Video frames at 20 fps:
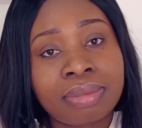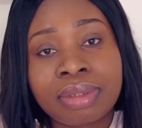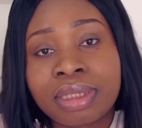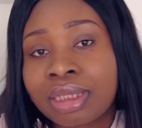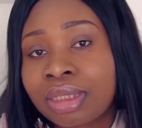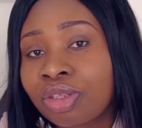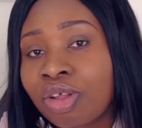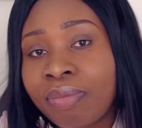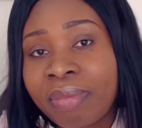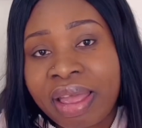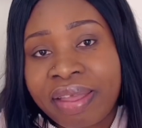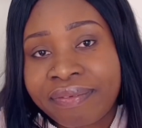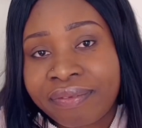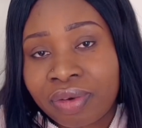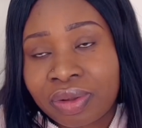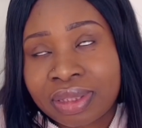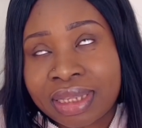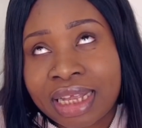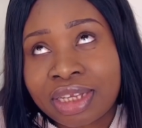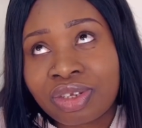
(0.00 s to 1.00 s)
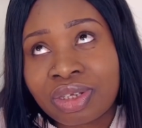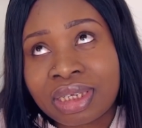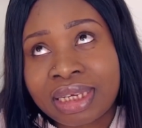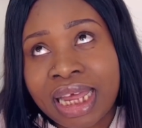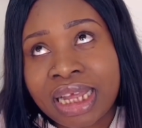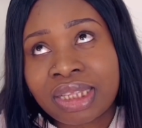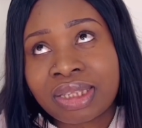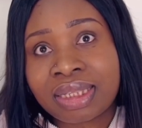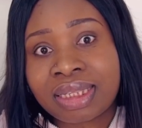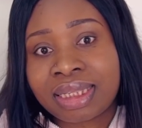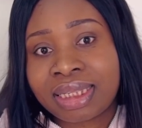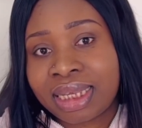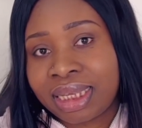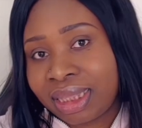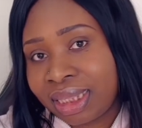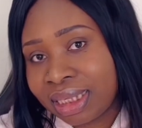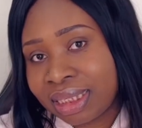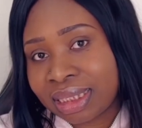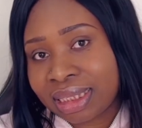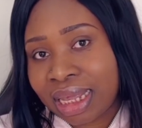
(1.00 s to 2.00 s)
It's not my fault. I just like to see
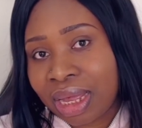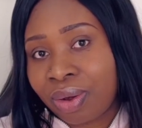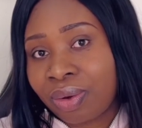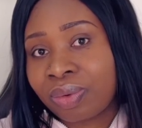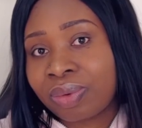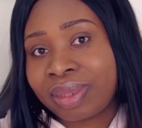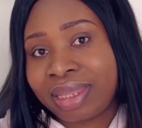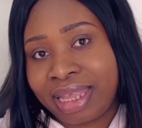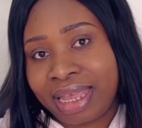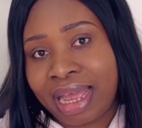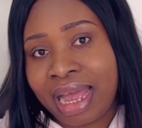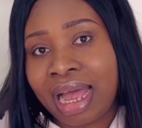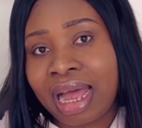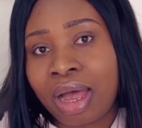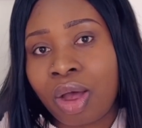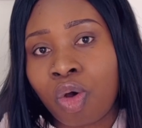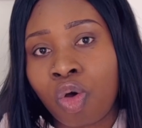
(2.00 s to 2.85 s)
things how they are,